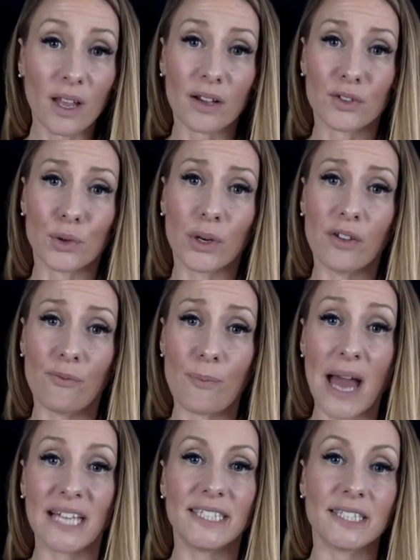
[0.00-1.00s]
sort of
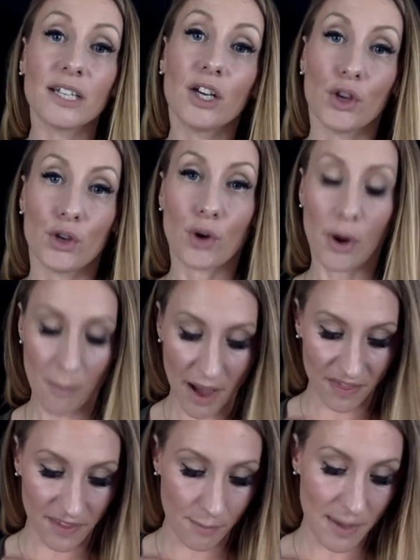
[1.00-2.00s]
mend your
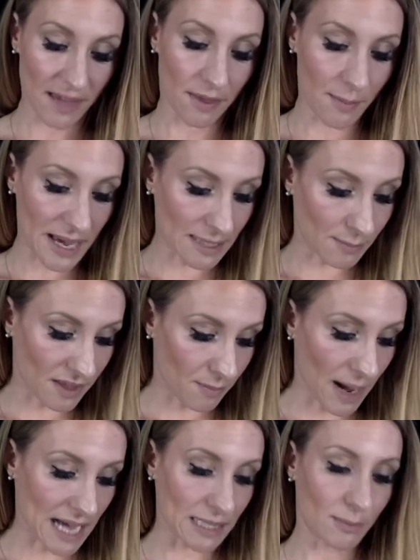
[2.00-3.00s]
month to make it the best month
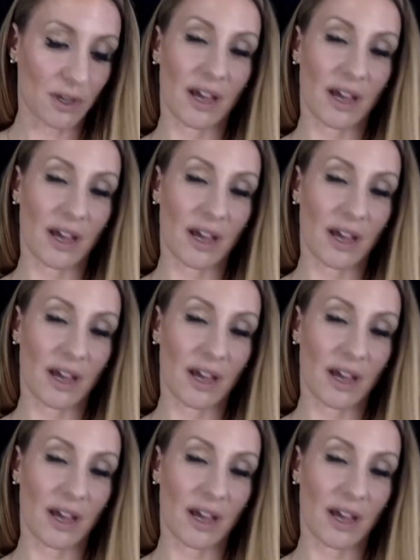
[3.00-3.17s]
possible?